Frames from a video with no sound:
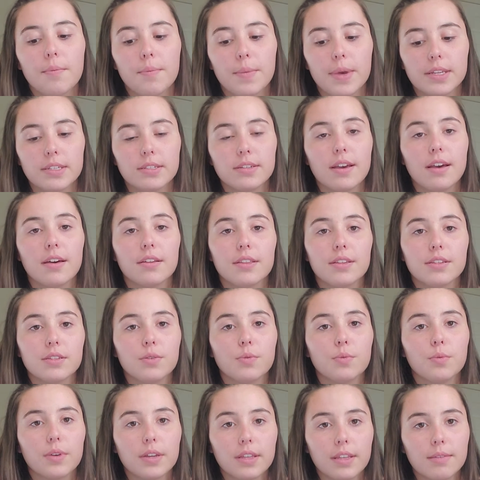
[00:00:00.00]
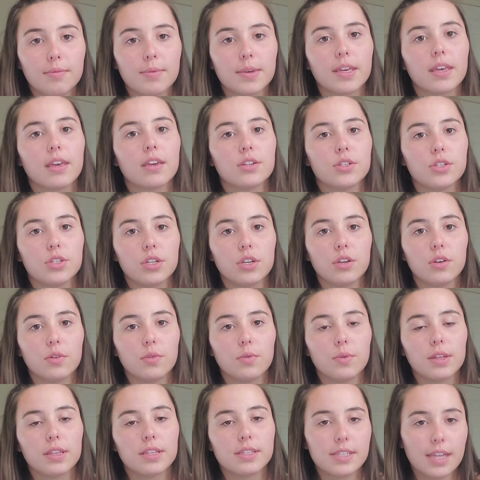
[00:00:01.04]
mental health is a really big issue
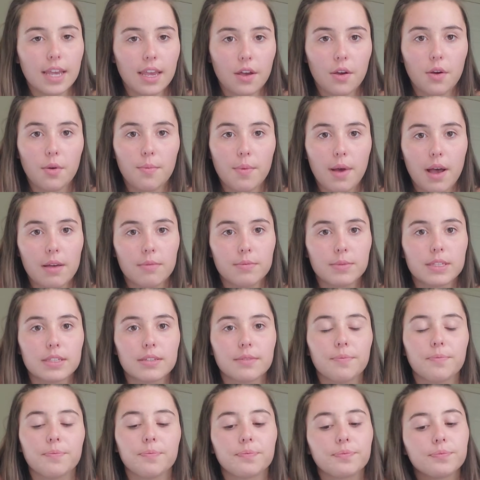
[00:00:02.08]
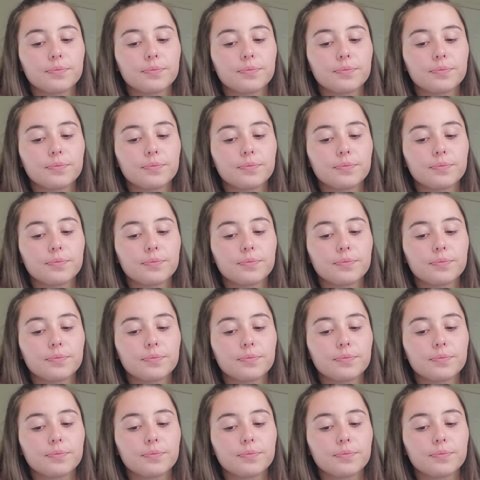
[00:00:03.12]
with stay-at-home moms.